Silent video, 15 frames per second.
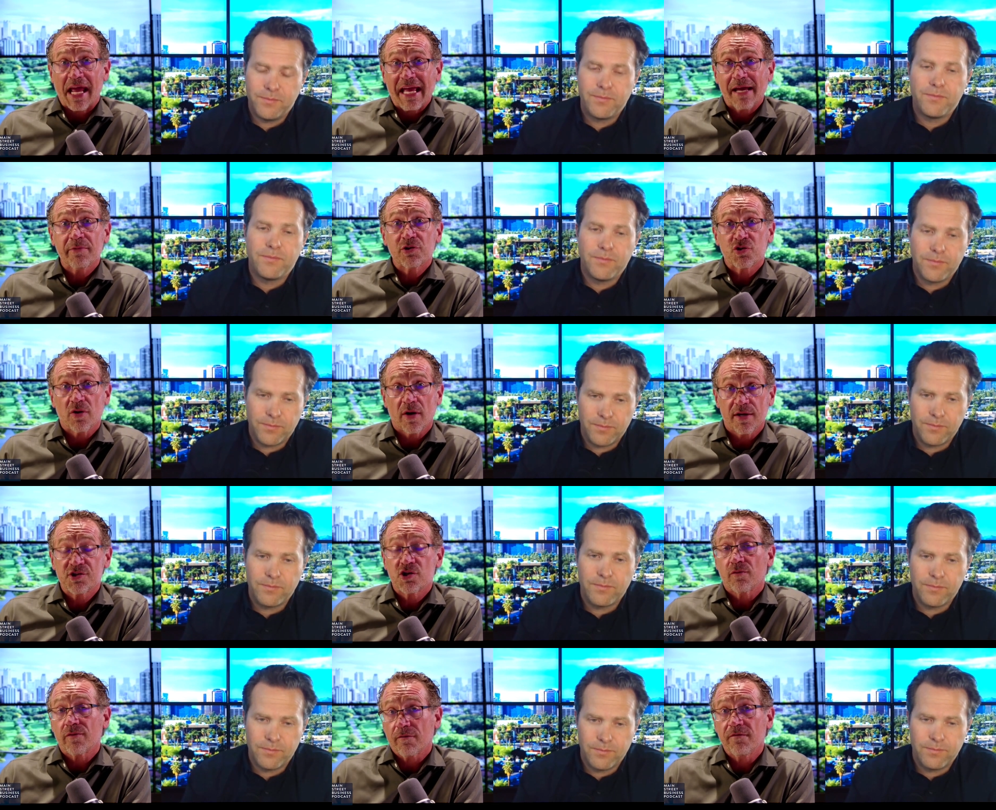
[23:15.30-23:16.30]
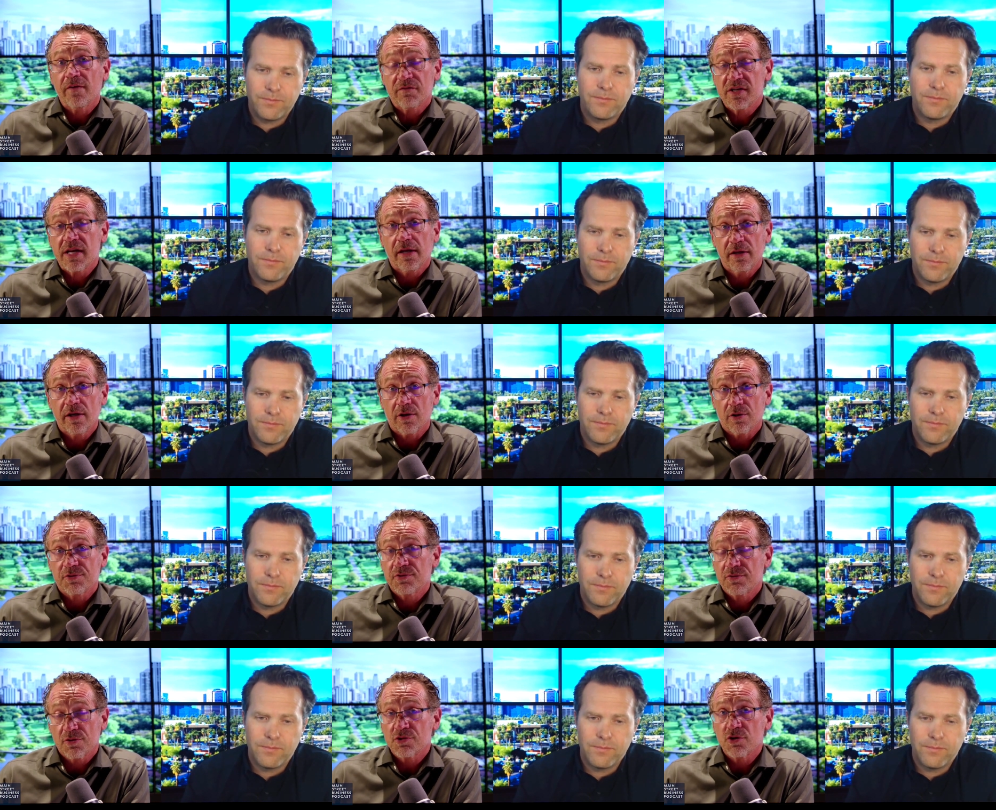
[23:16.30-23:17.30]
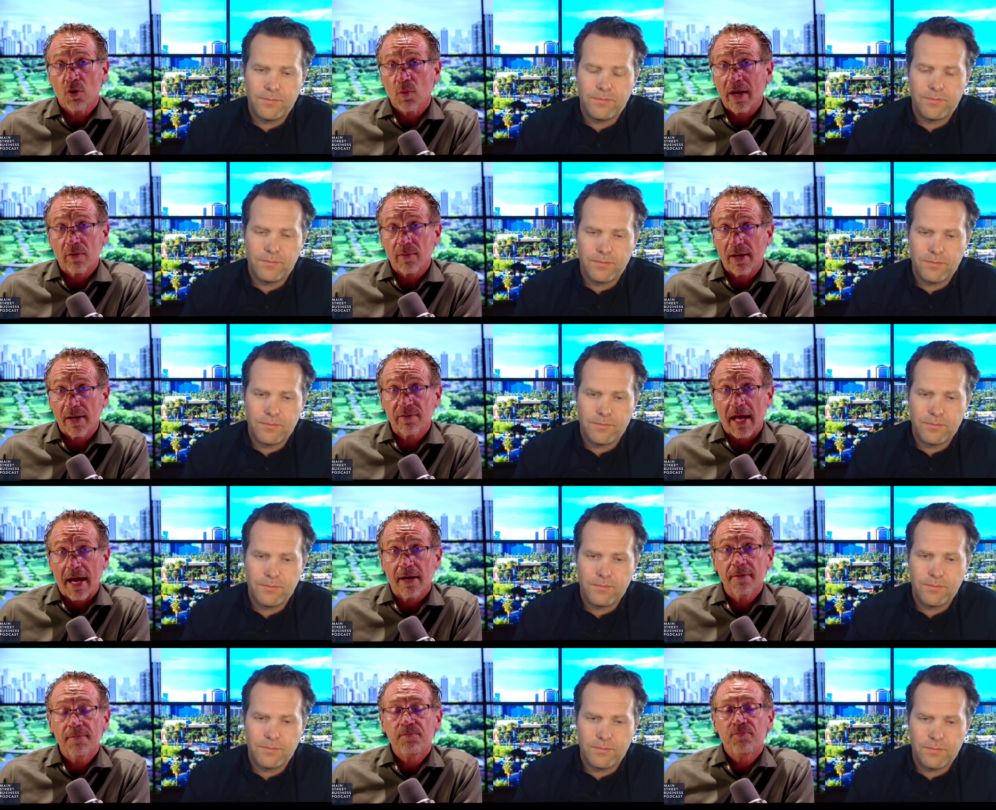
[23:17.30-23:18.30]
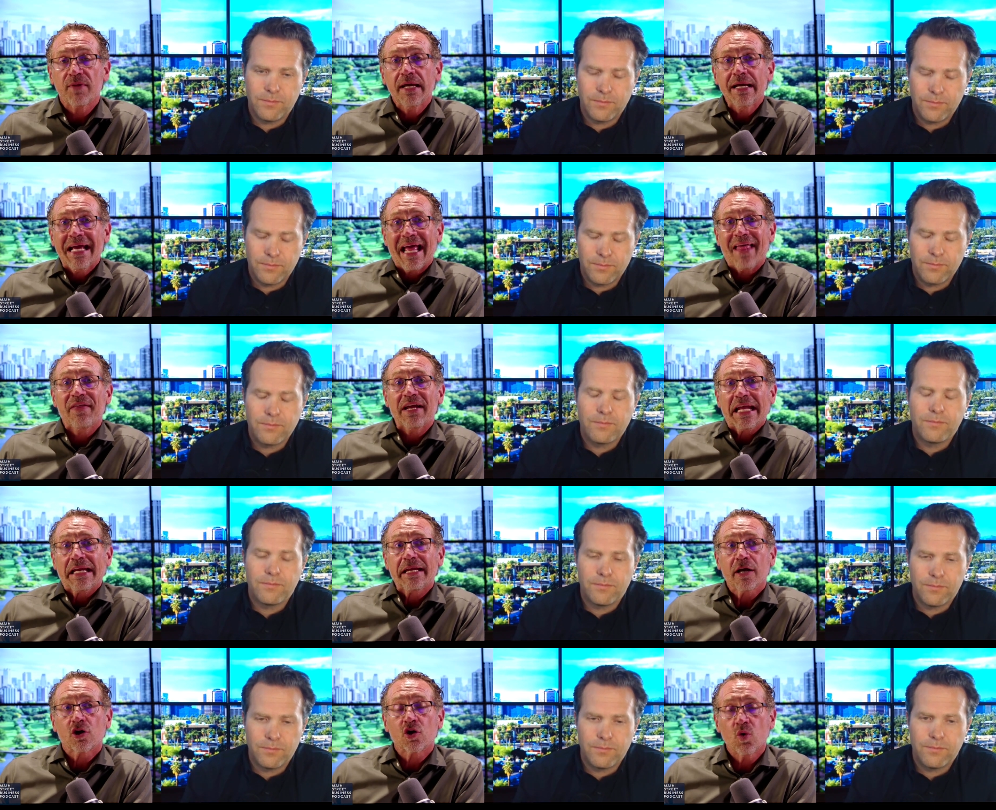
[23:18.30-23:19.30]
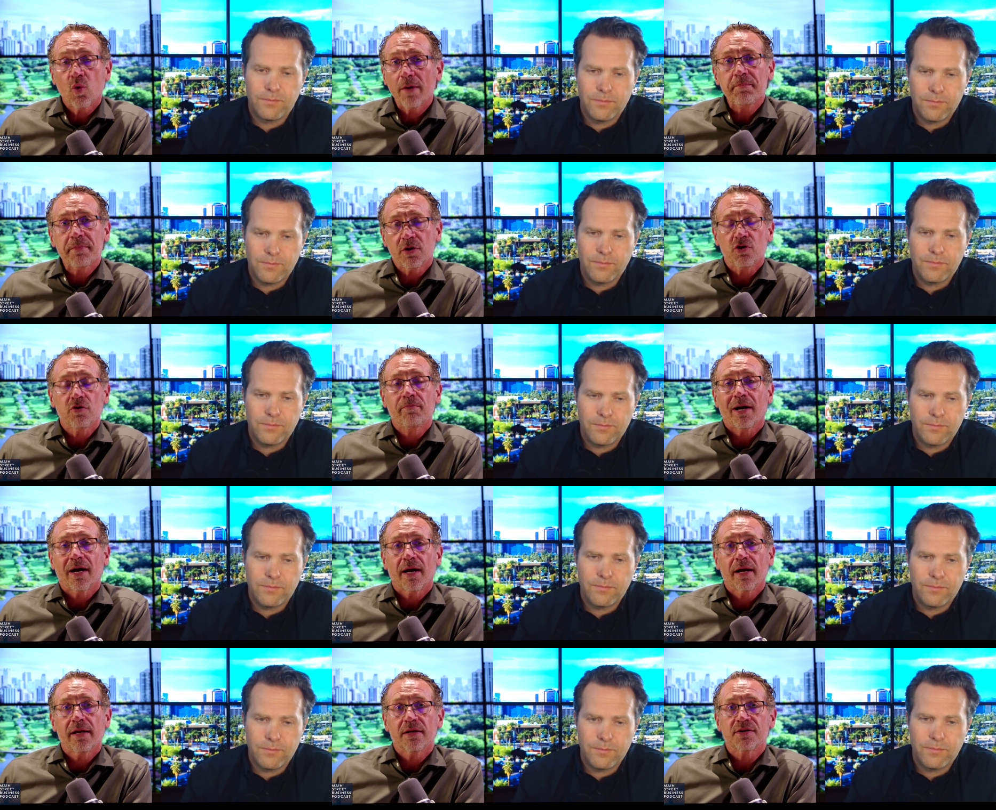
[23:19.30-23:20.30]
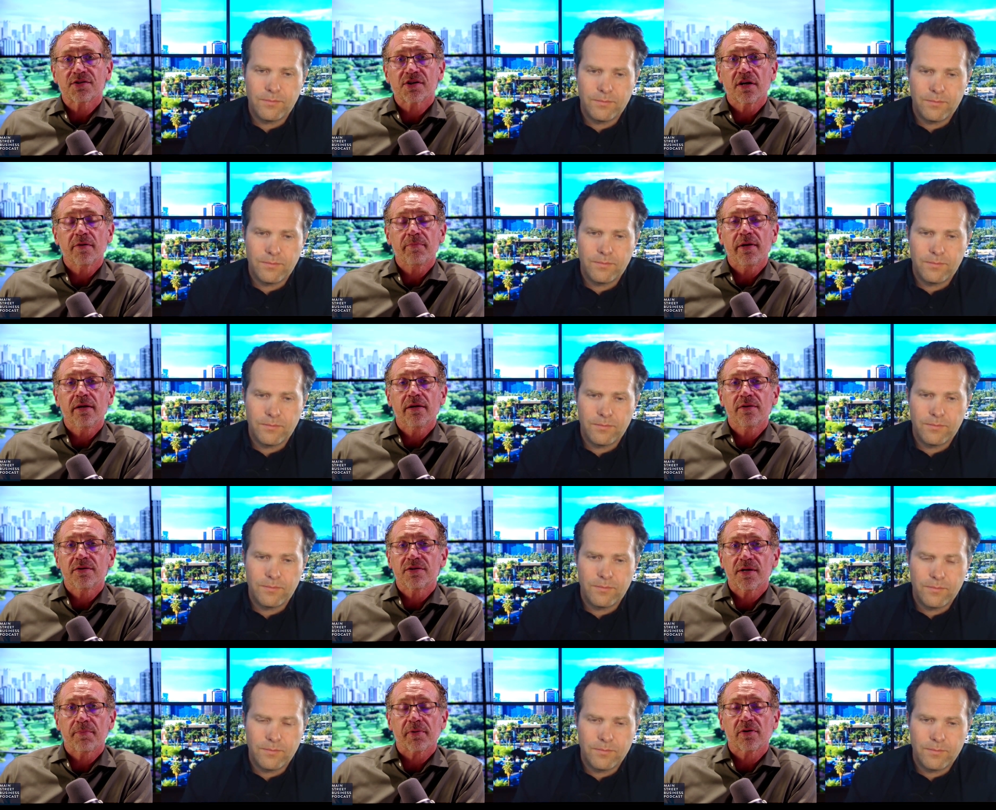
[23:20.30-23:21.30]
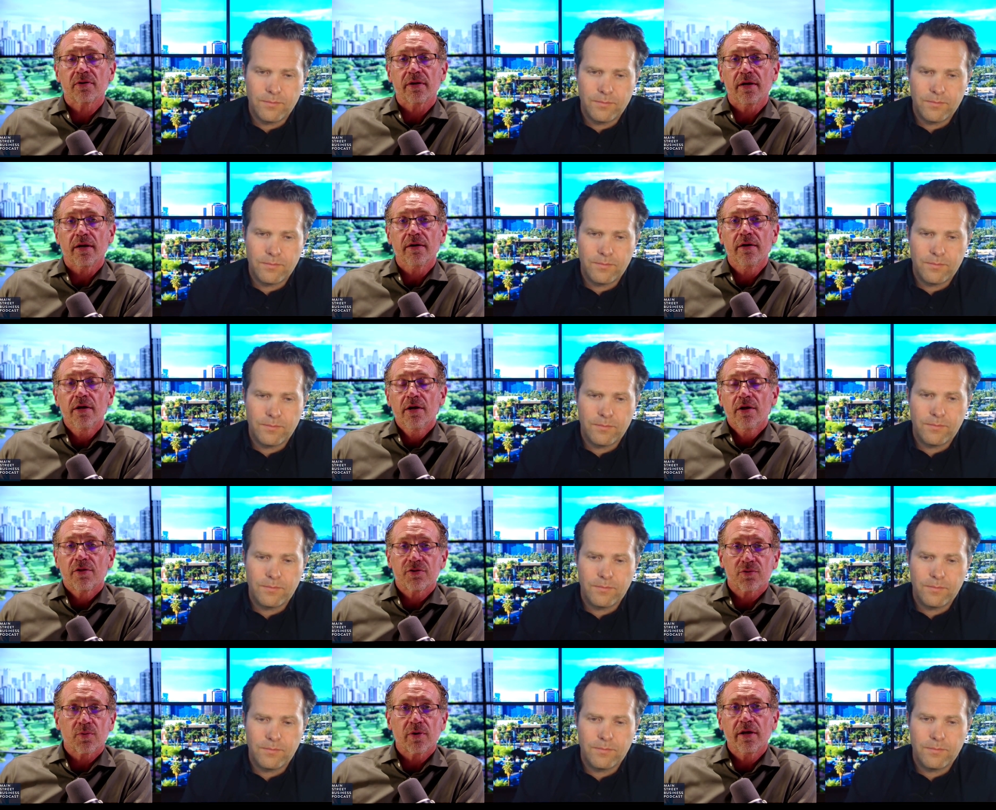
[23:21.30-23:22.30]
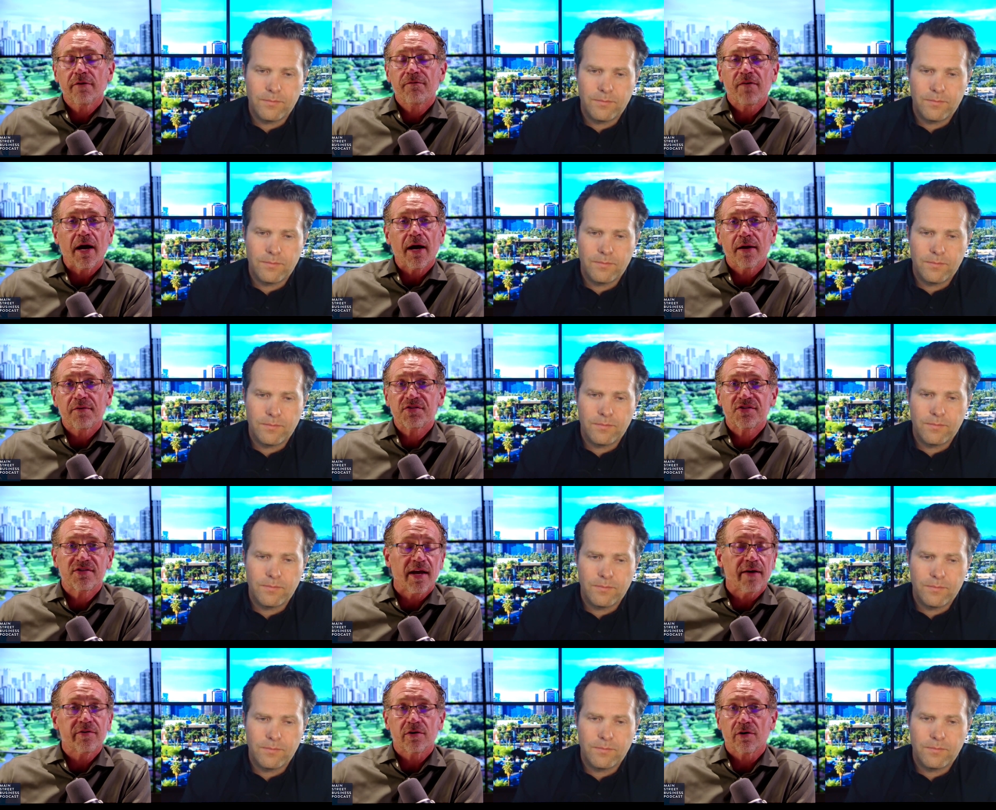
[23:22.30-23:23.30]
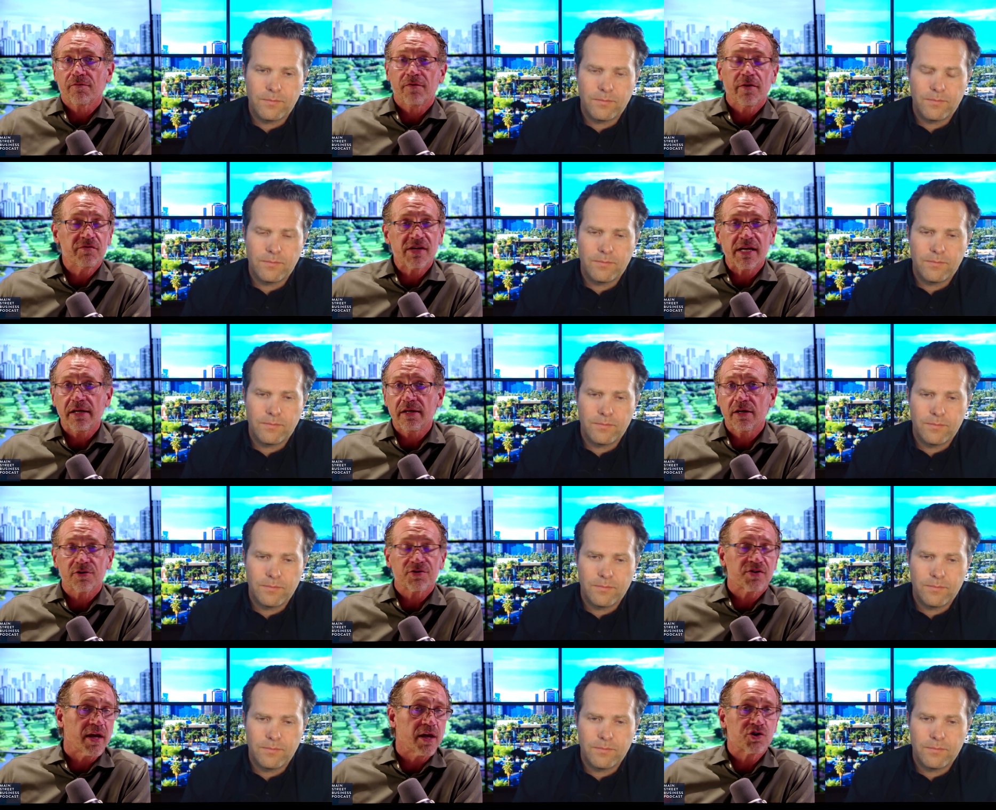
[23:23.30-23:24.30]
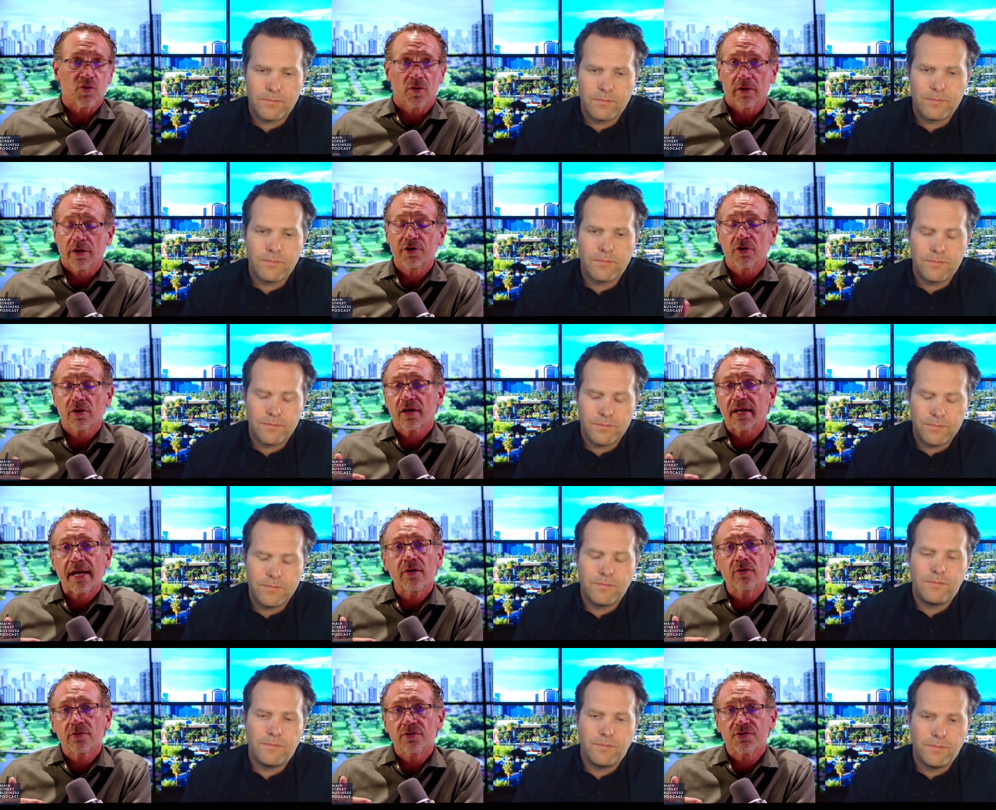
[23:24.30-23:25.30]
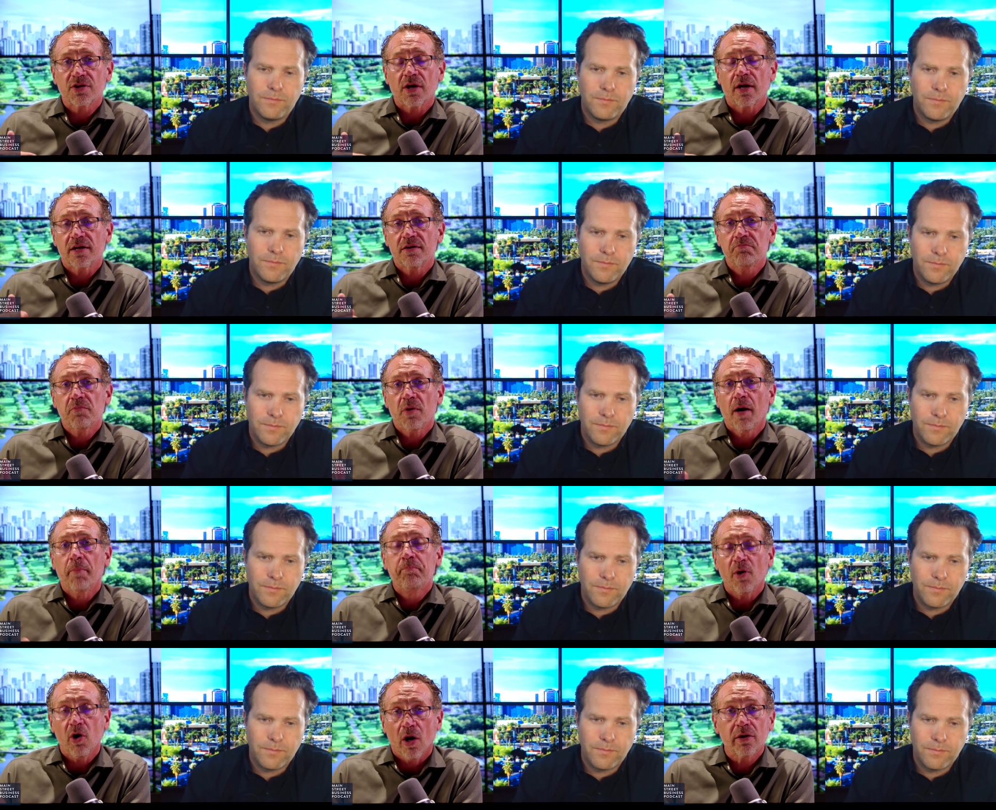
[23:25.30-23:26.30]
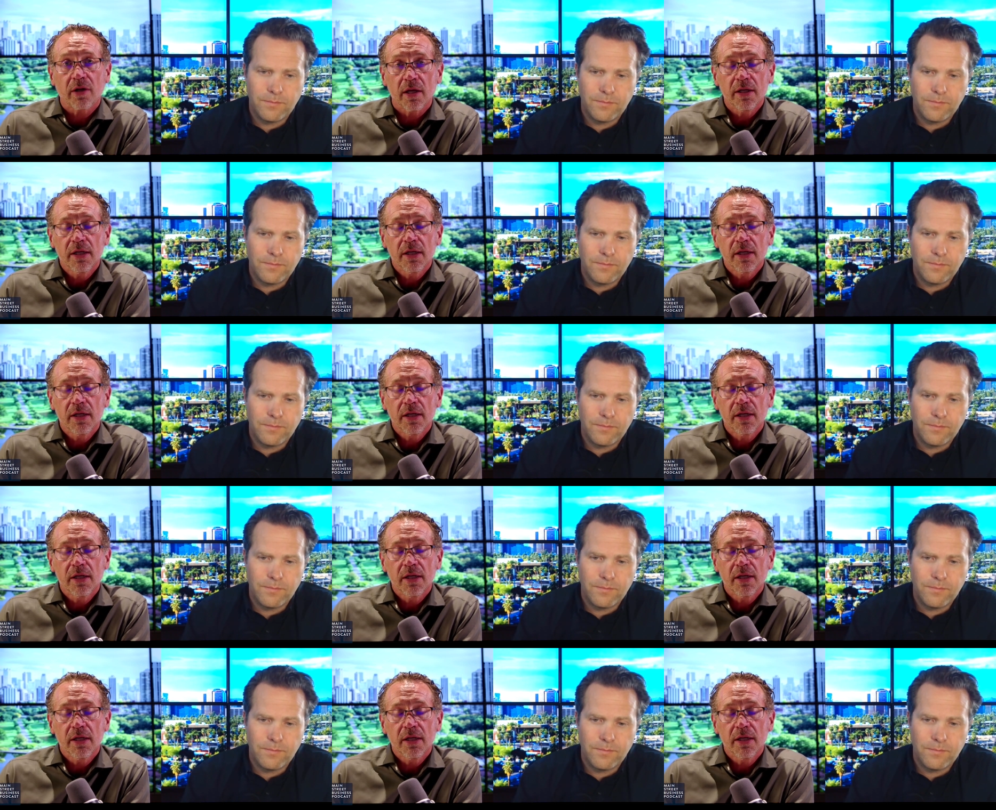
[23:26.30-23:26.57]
Speaker 1: amortized over 15 years. There's no way around that. And then any equipment you buy is going to be typically a three, five, seven, or 15 year schedule. And your accountant's got a, a book